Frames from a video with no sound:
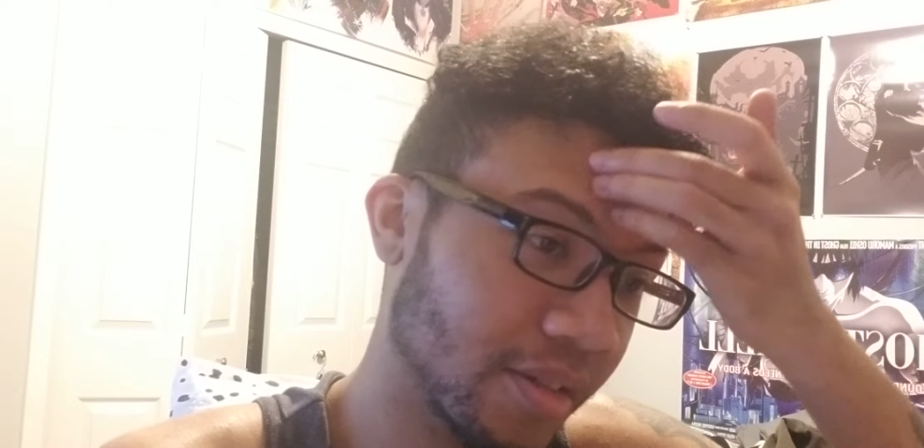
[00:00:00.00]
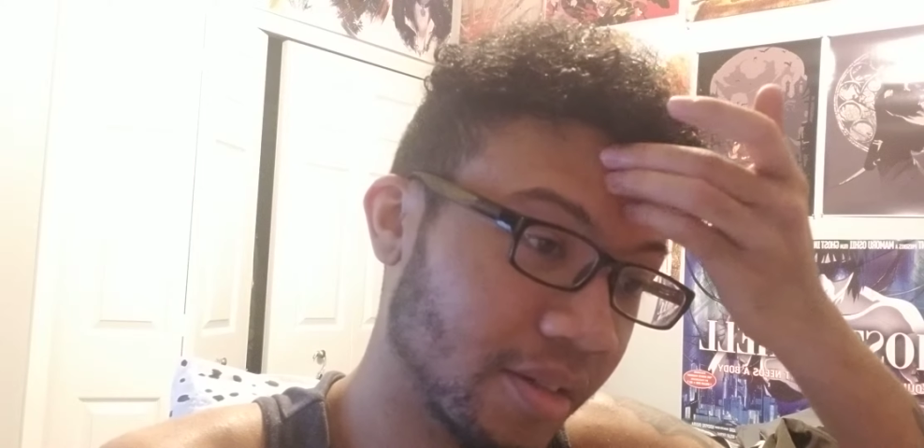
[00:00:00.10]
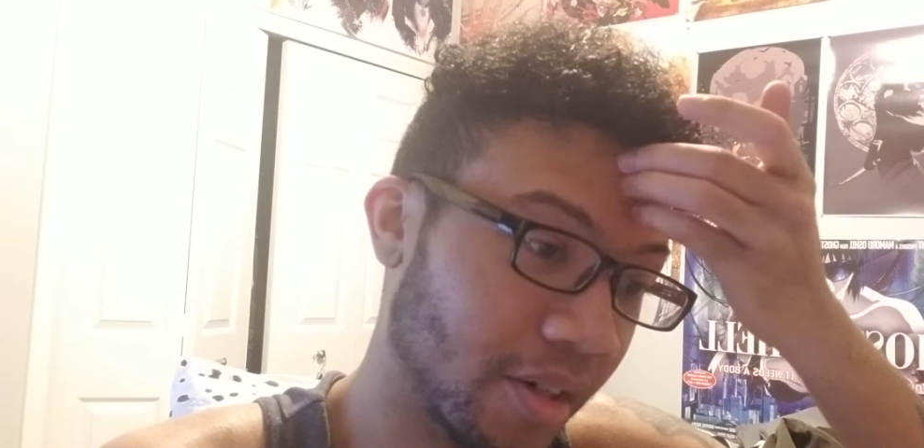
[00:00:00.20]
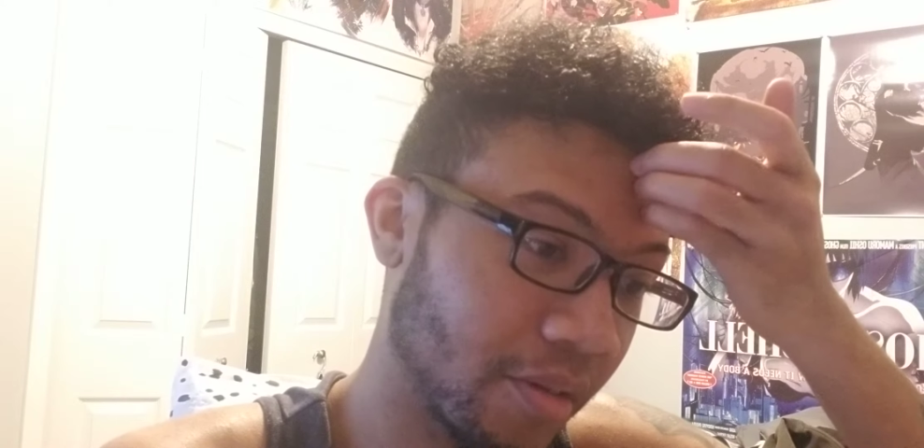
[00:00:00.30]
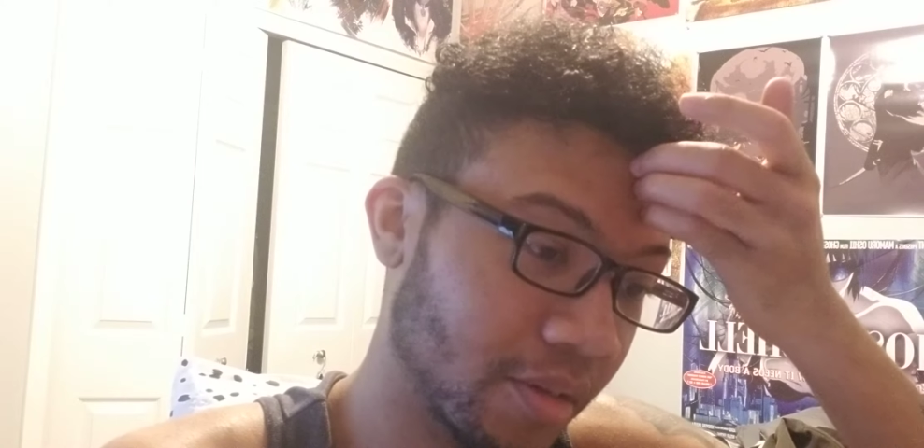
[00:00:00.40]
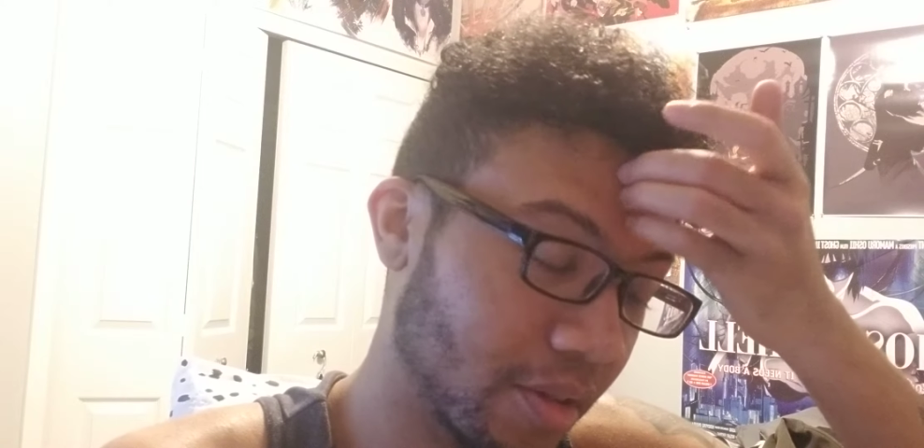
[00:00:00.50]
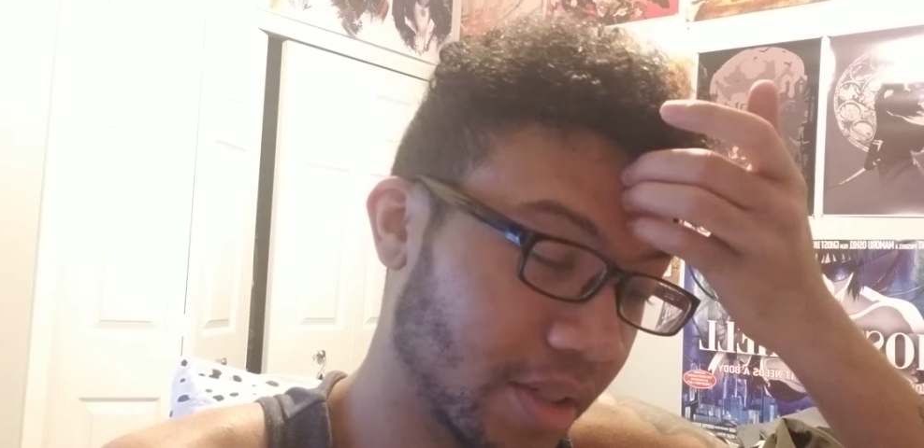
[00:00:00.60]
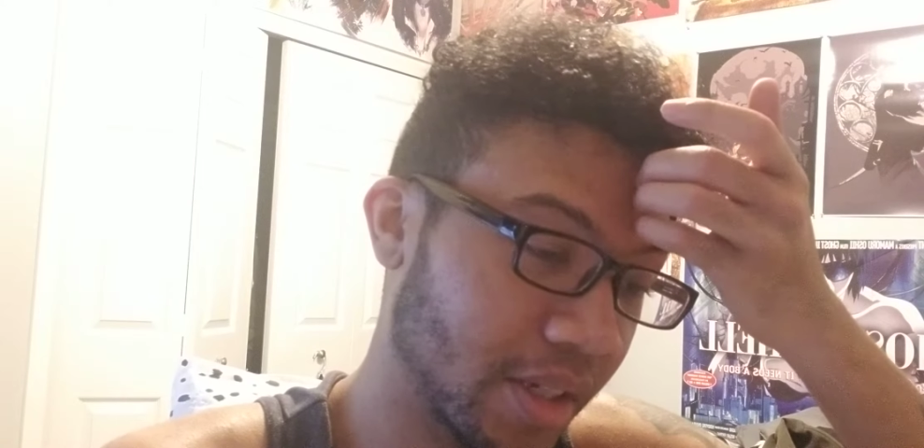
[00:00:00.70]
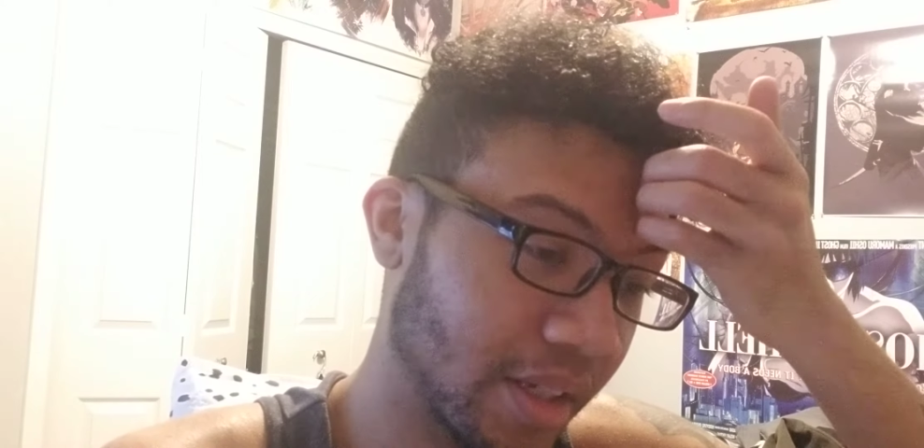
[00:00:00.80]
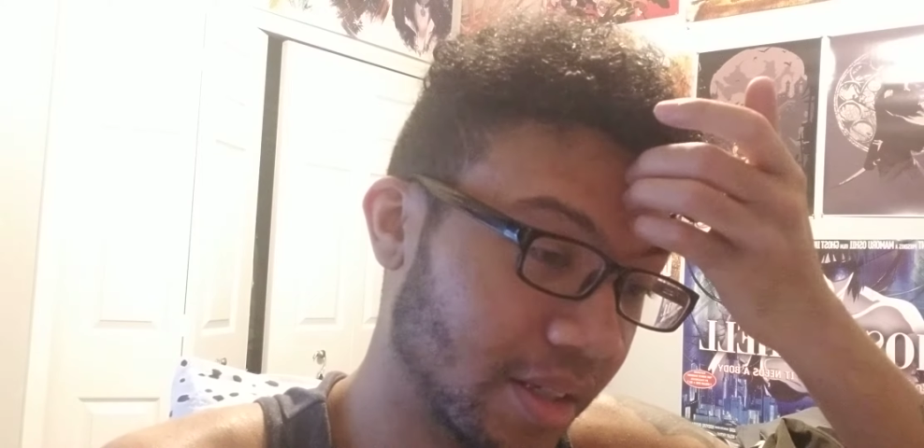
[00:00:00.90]
you know goes
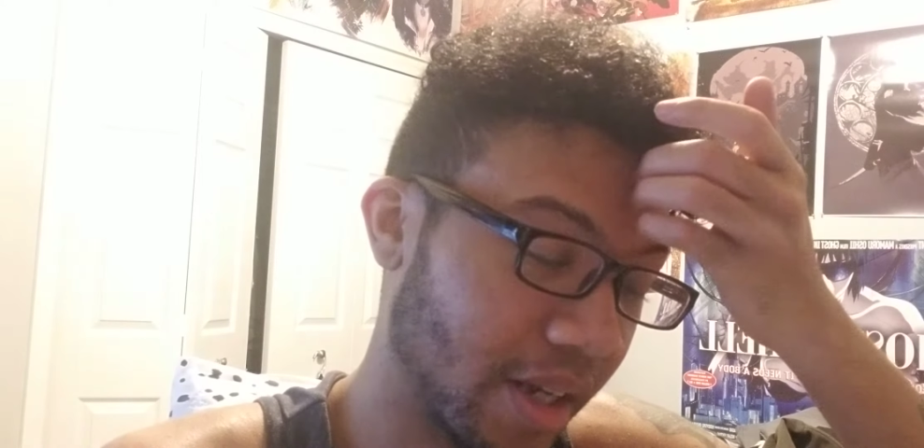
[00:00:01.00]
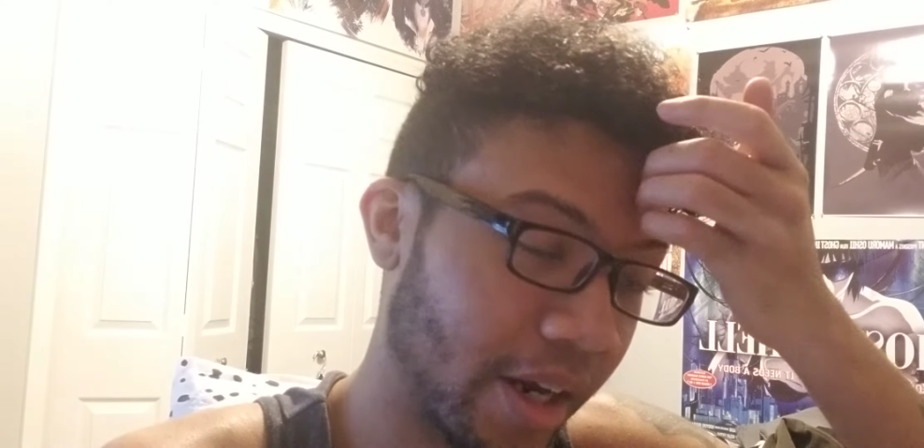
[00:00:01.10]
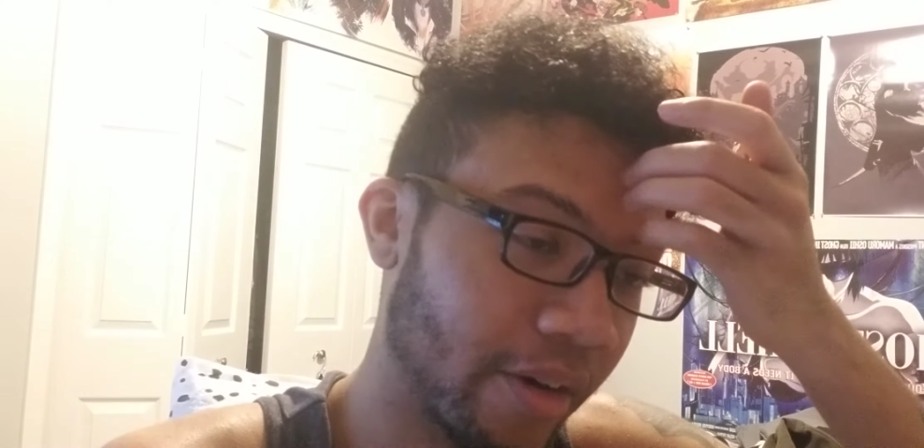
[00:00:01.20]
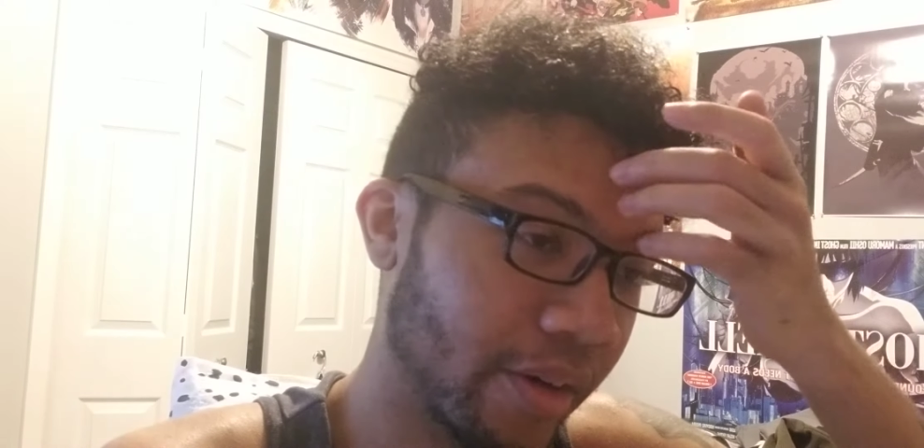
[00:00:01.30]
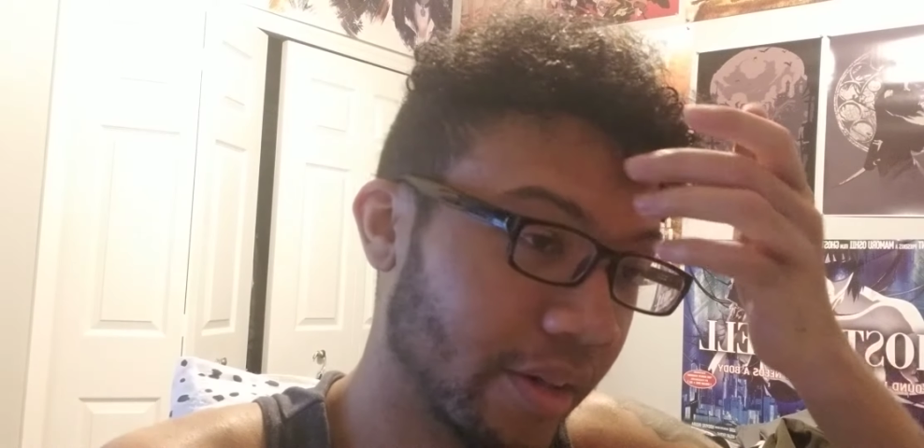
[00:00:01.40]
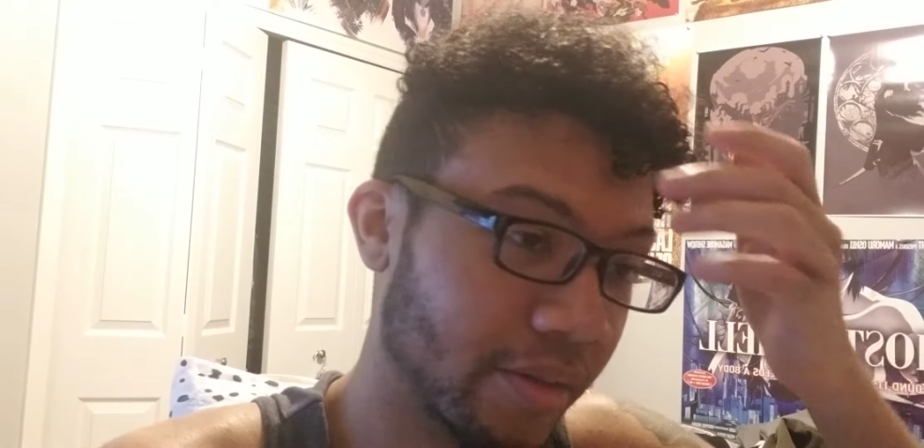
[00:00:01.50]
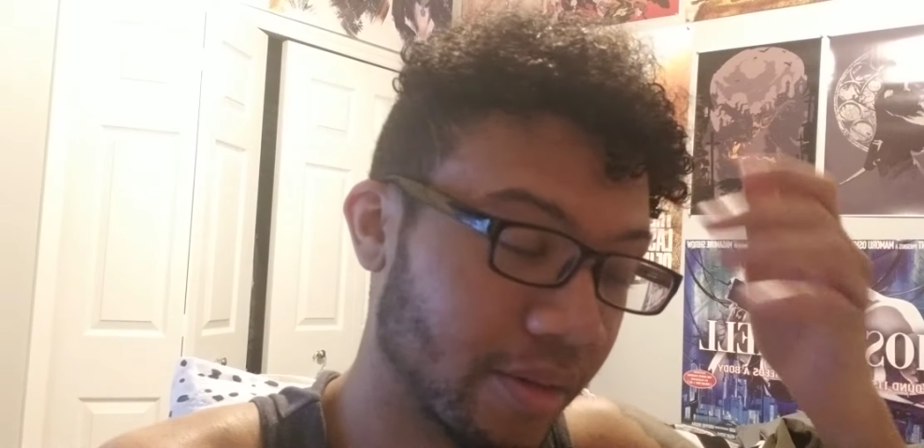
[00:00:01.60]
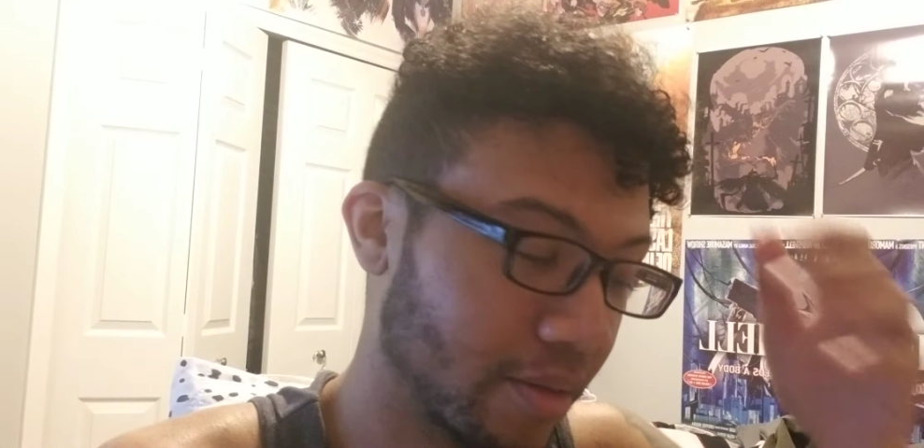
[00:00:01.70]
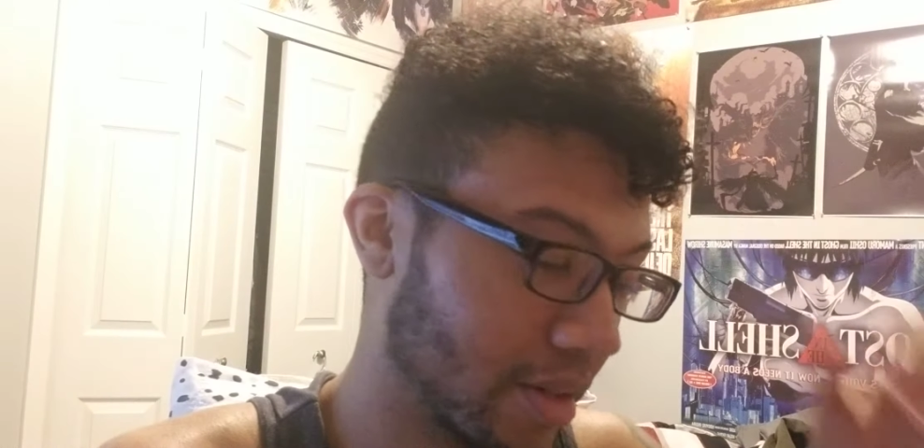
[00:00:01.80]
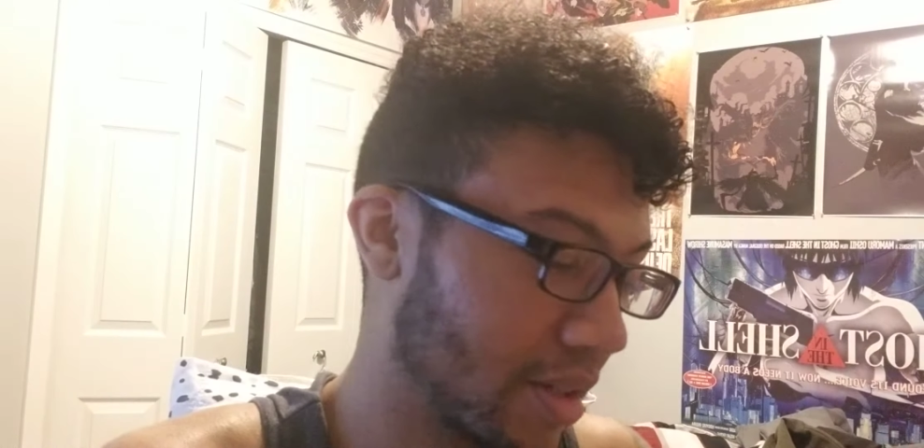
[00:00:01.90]
against Eren
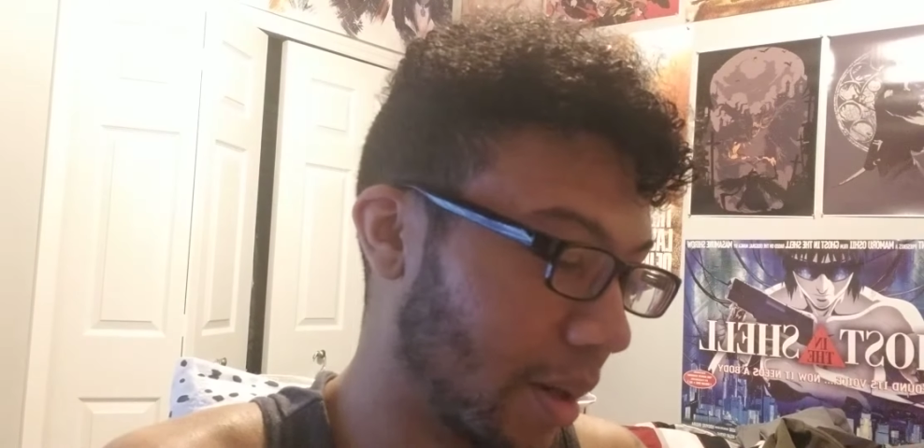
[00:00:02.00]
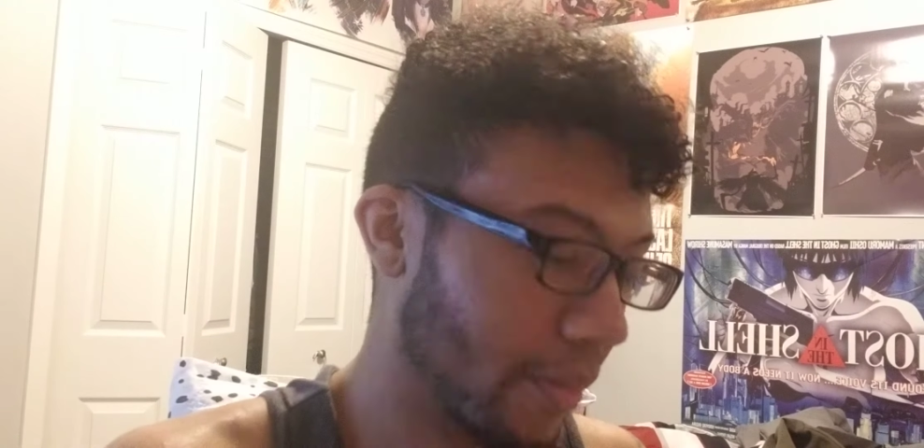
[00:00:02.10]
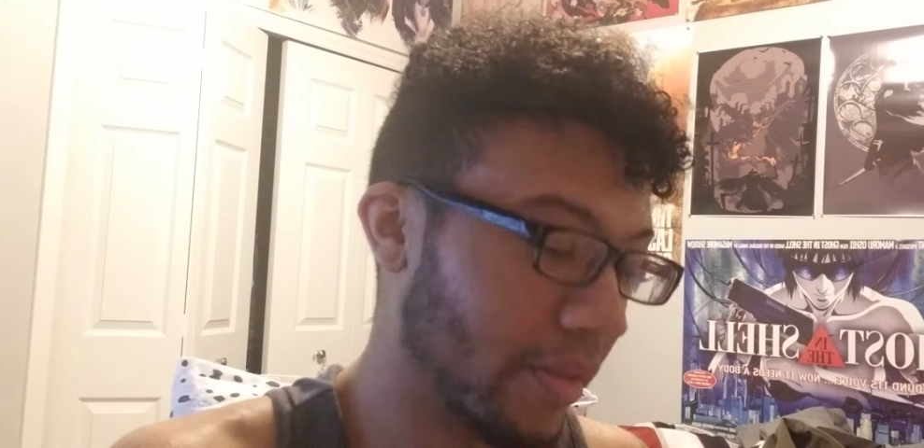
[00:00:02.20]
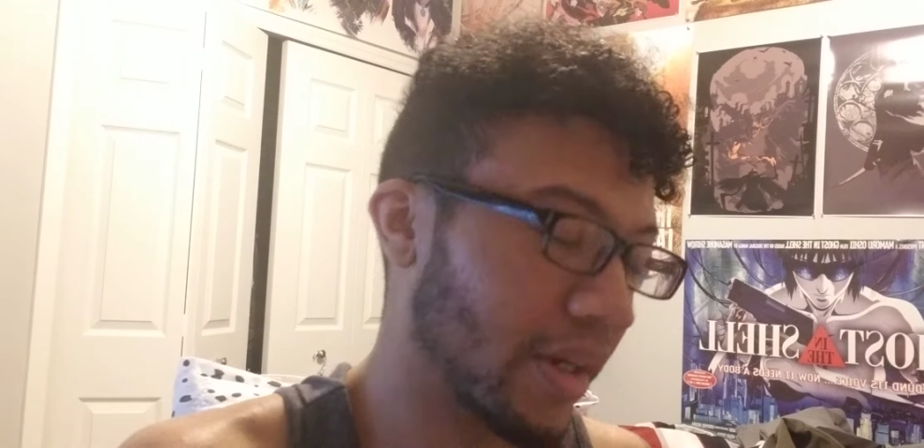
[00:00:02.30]
or or something.